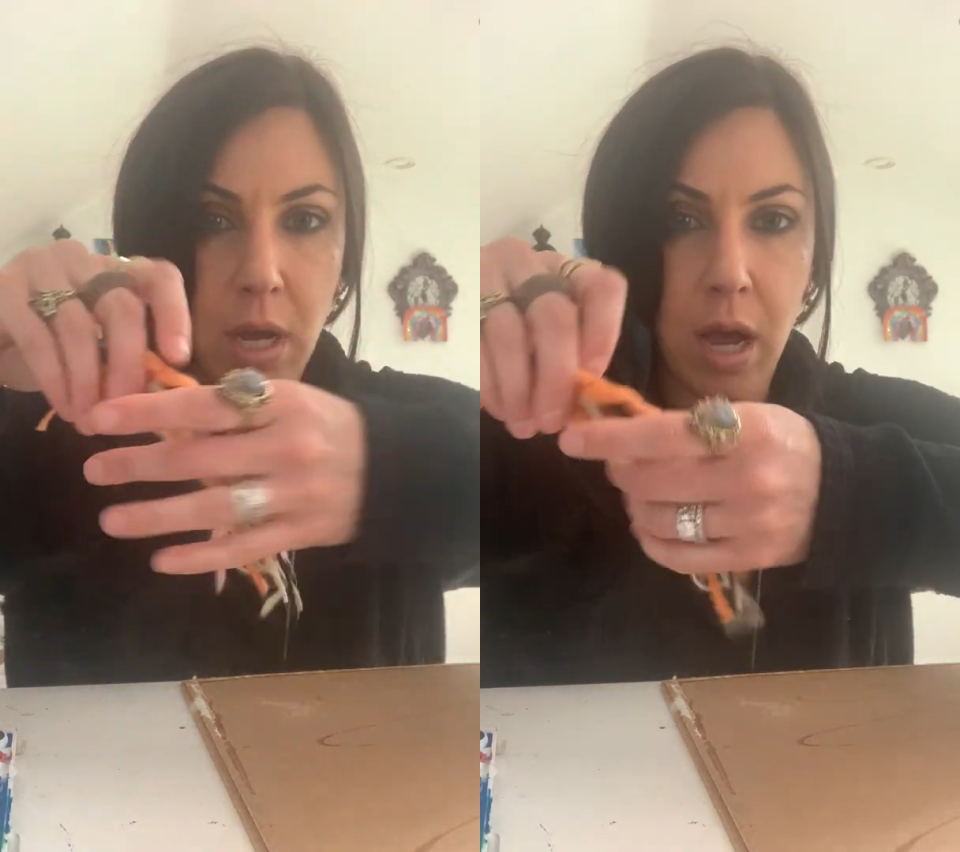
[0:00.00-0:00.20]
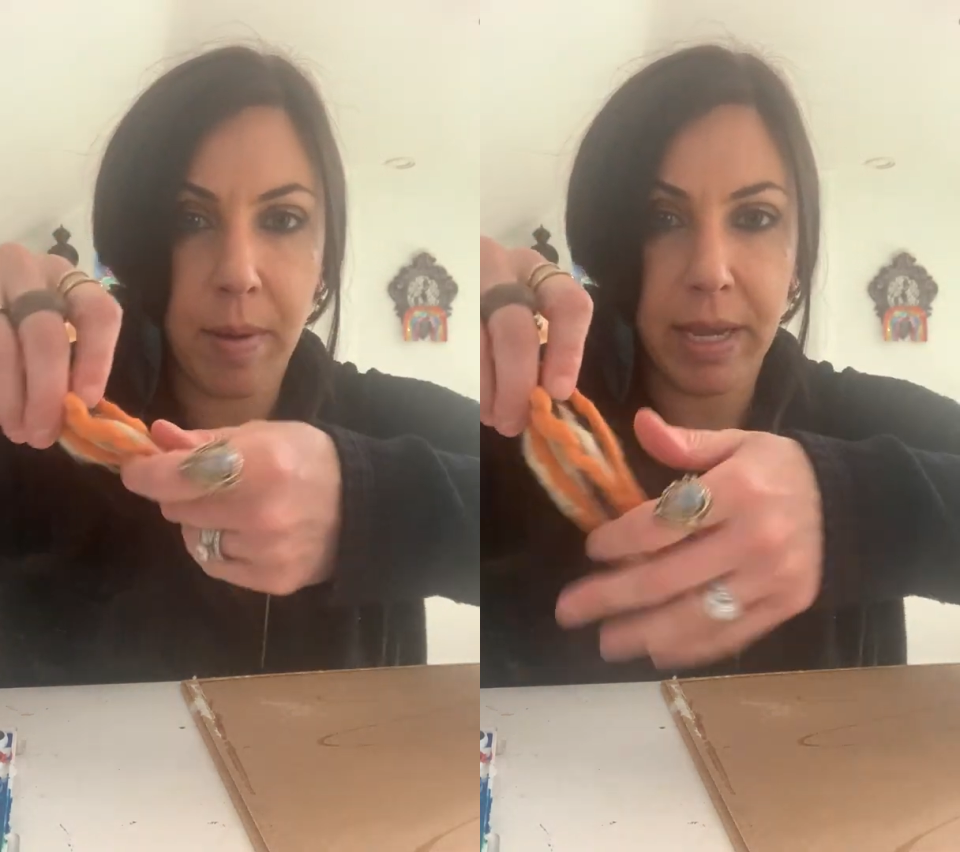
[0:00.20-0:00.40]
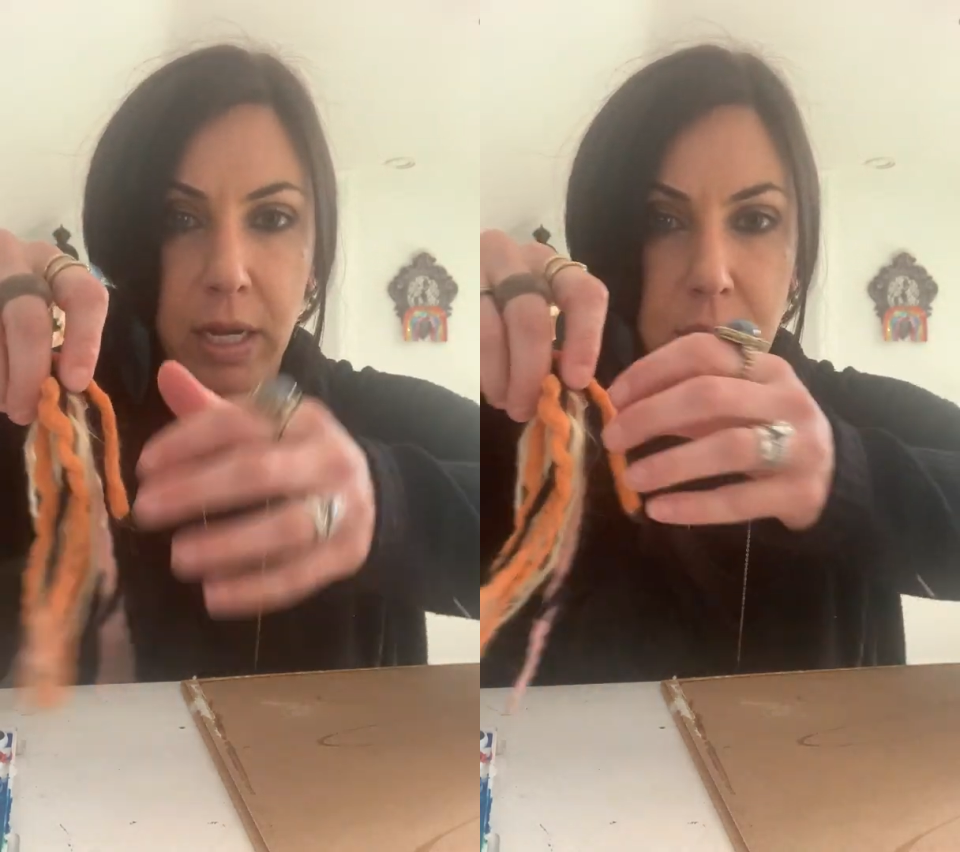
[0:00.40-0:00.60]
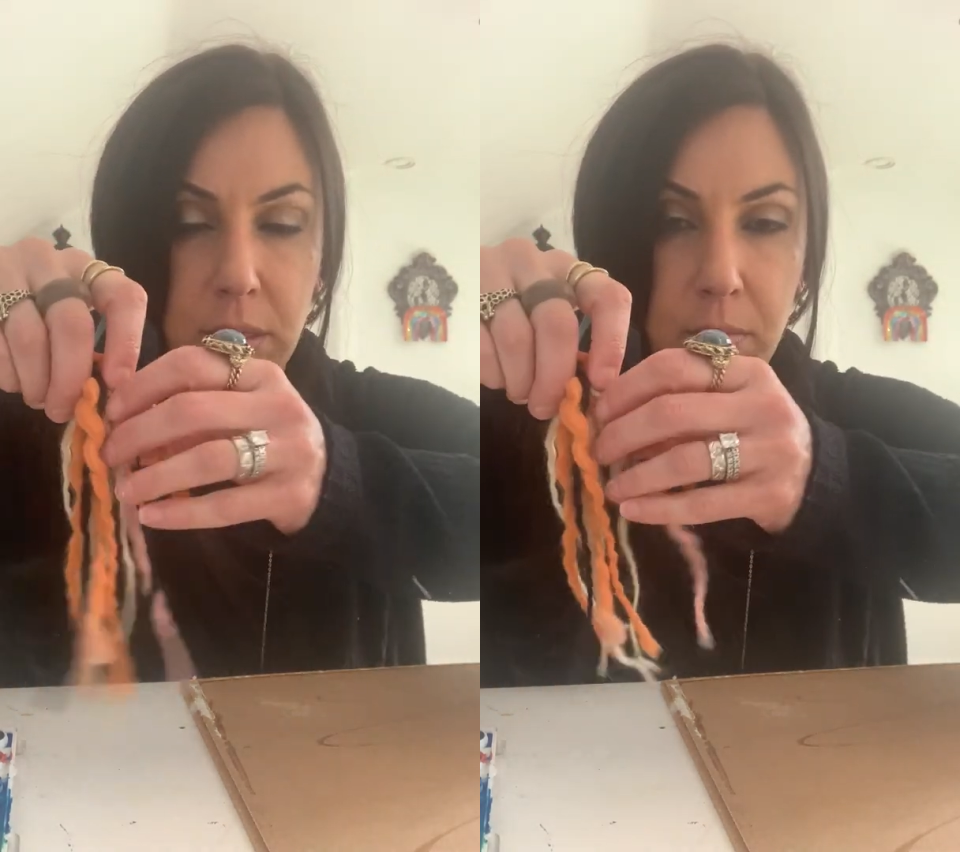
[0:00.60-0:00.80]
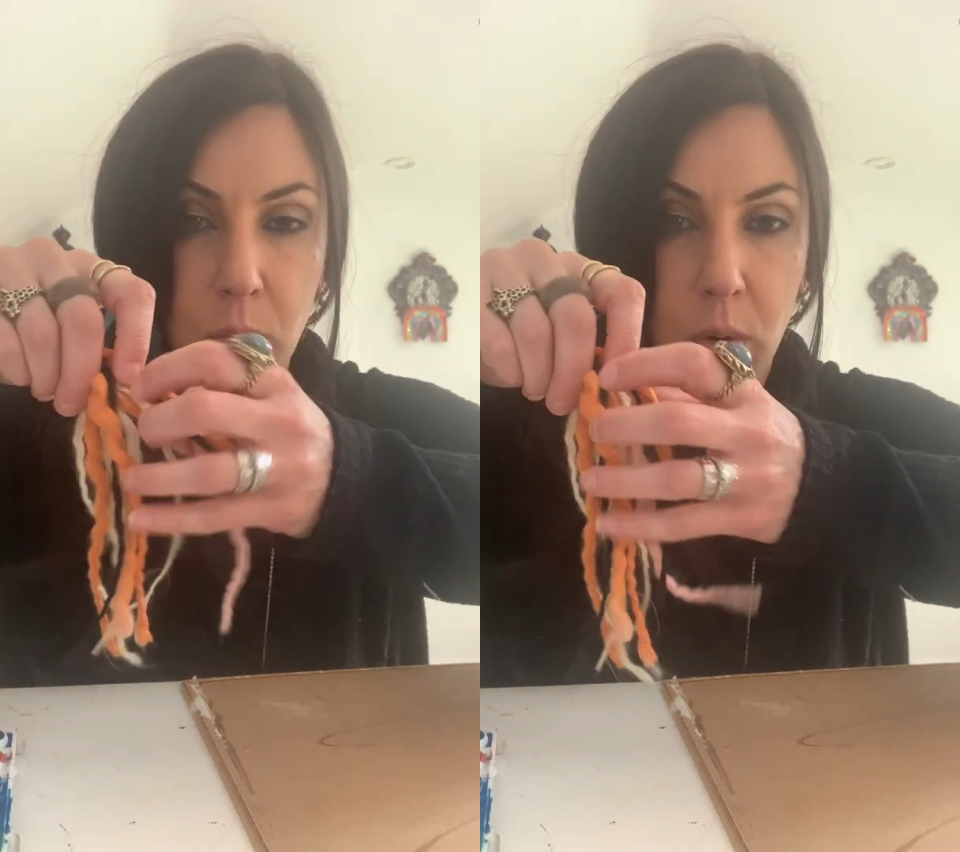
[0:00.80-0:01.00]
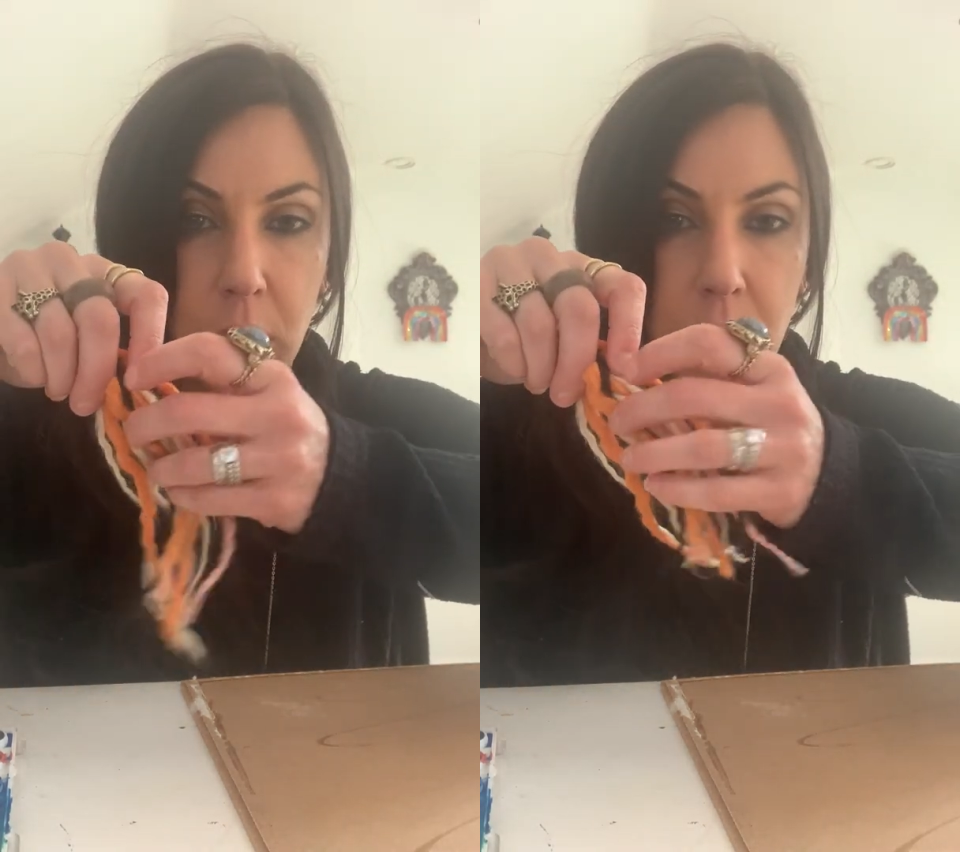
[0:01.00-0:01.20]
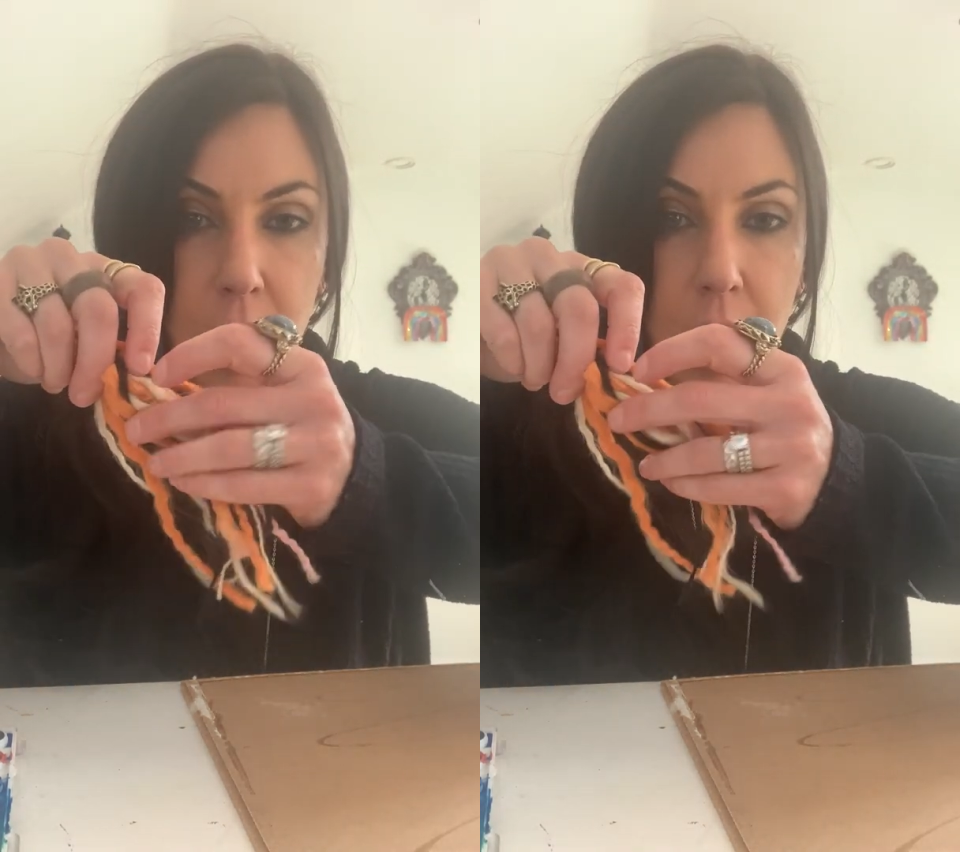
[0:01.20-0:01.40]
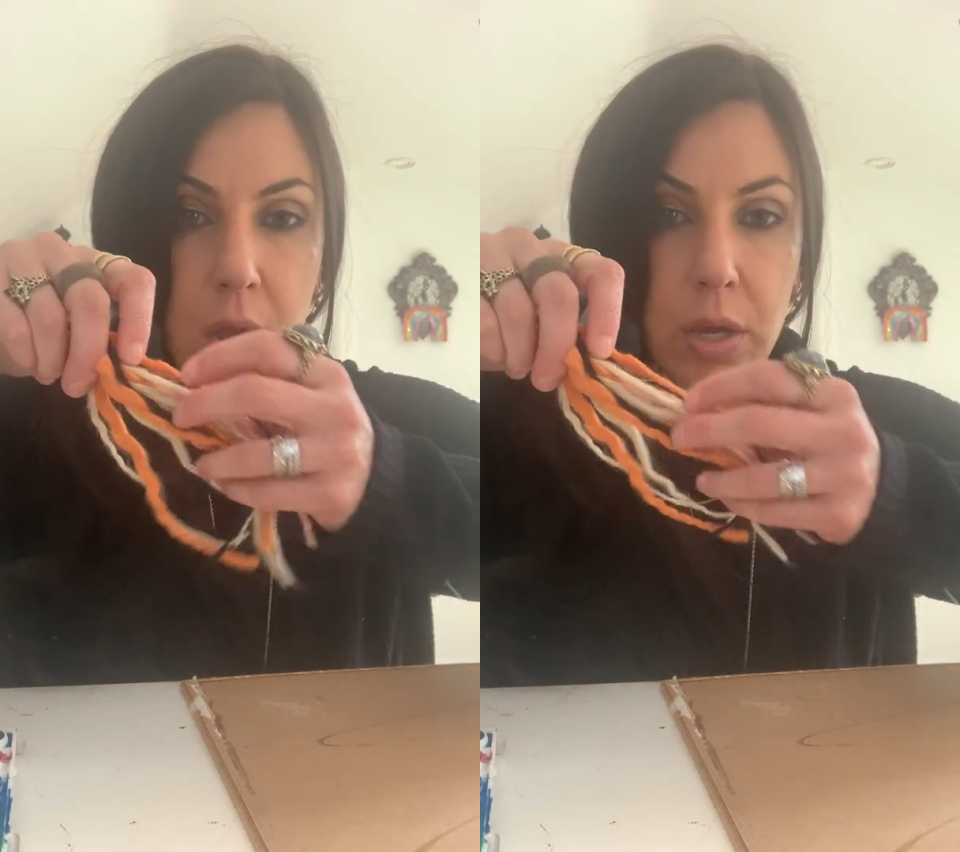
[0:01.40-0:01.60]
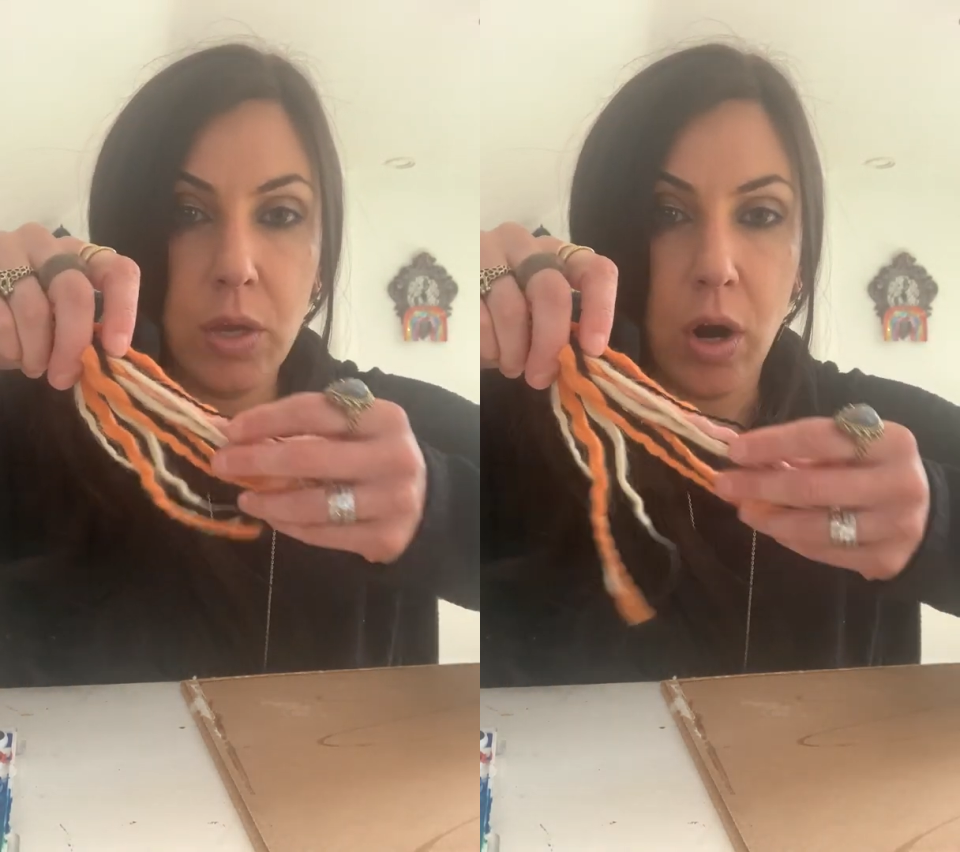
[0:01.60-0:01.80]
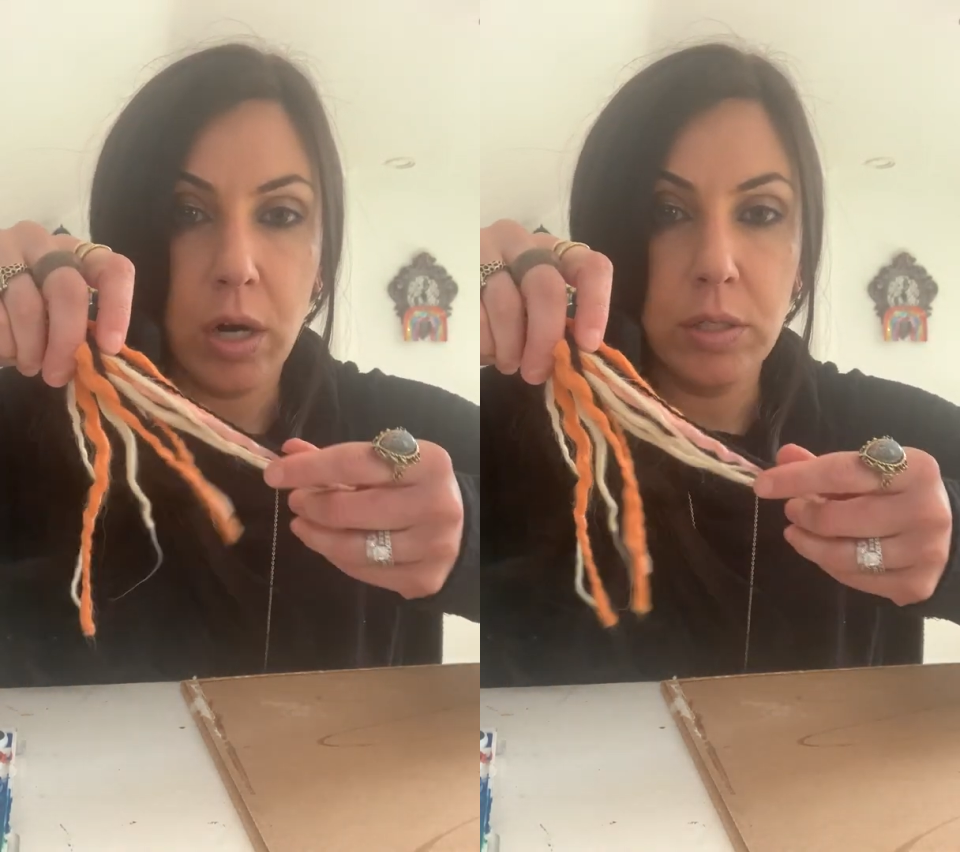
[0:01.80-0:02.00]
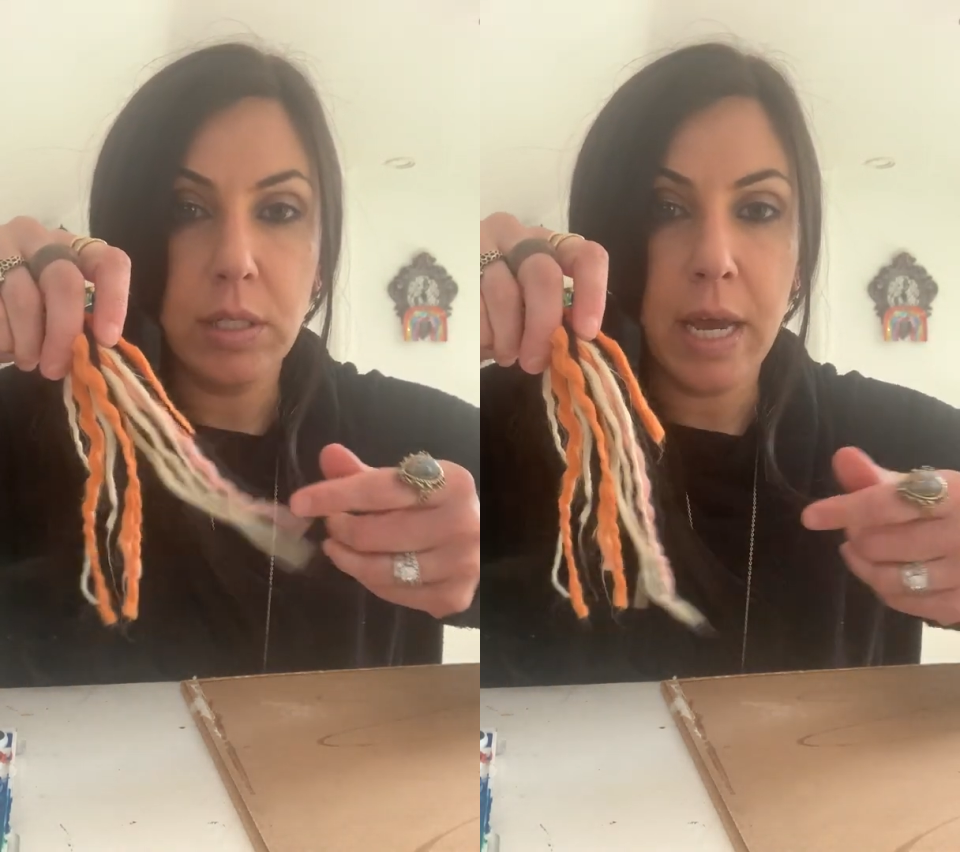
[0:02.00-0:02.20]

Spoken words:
I cut some more yarns,